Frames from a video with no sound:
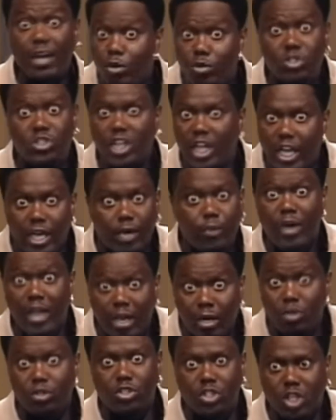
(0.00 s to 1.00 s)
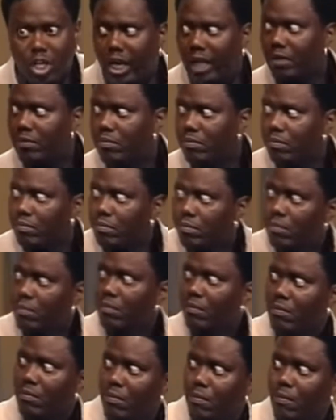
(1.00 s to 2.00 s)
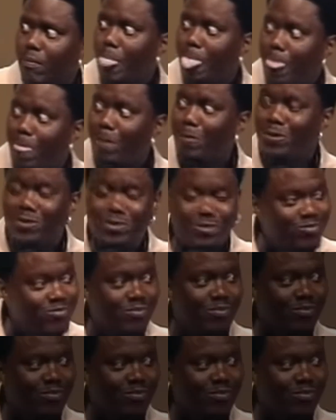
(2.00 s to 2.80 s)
didn't stop, and those who questioned the timing,